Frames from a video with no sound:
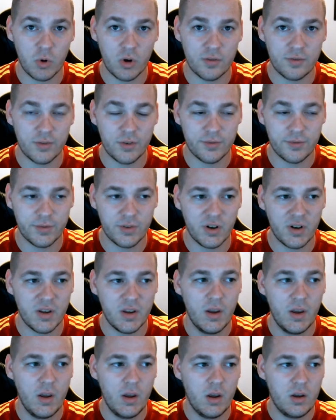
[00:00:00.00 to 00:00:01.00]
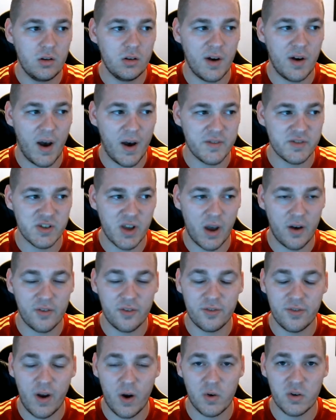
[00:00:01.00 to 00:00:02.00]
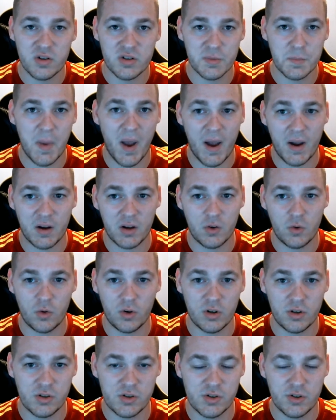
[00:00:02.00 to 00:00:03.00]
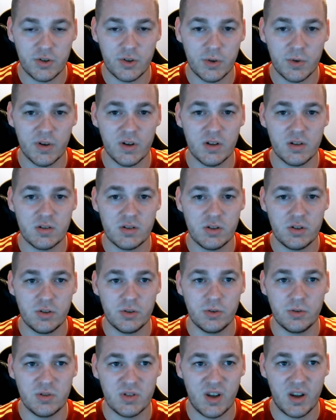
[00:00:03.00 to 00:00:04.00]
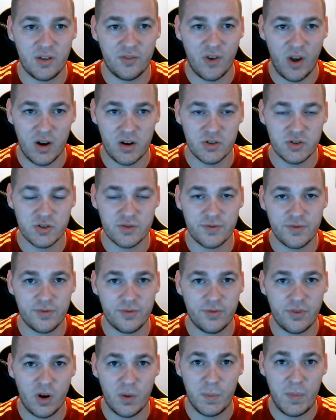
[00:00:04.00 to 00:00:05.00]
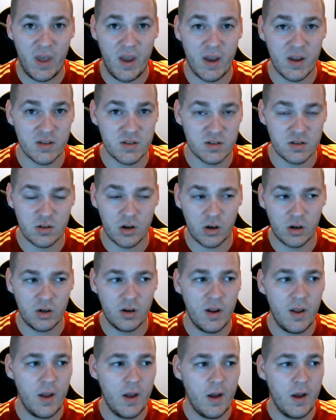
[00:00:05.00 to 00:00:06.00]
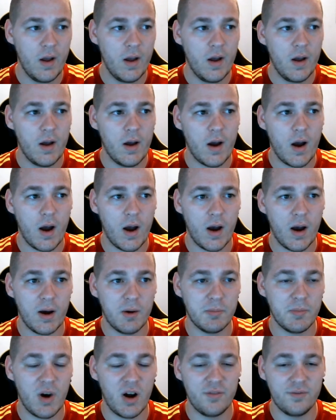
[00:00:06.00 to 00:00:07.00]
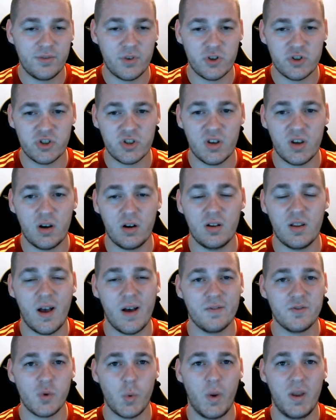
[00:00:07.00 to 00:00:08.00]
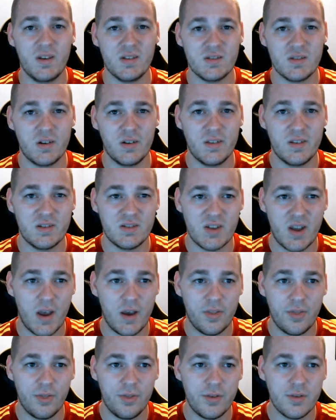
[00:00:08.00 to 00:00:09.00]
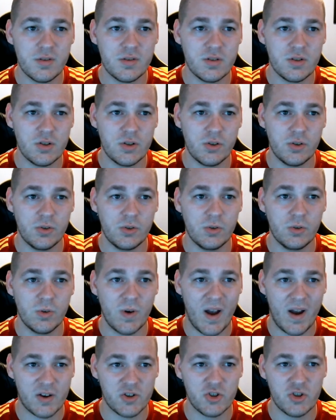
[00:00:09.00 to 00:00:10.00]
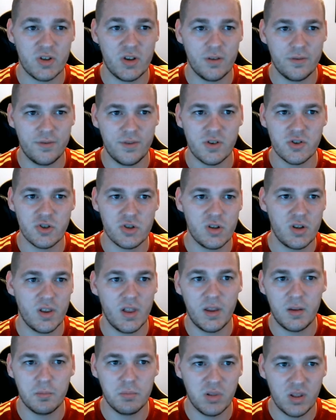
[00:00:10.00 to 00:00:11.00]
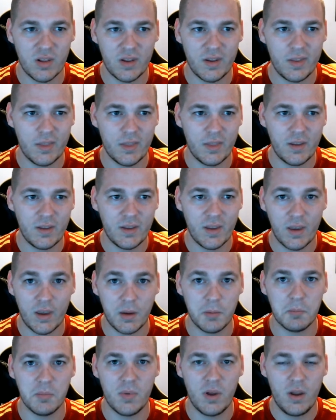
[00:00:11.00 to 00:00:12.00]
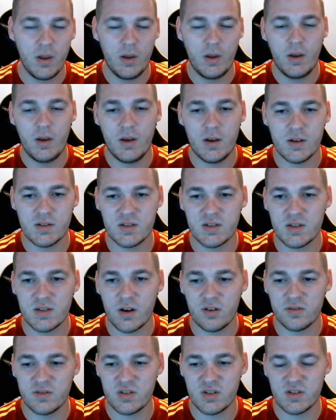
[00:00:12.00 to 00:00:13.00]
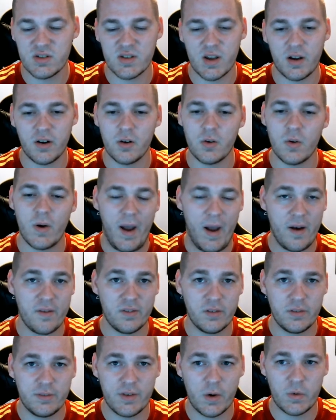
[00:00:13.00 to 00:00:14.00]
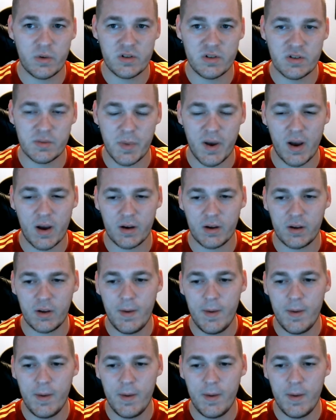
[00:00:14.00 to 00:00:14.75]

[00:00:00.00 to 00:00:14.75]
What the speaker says: for free. You'll have to have a founder's pack in order to do it, to take advantage from the head start. Unfortunately, I'll have to wait until the 10th to actually officially play the game itself, since I don't have a founder's pack.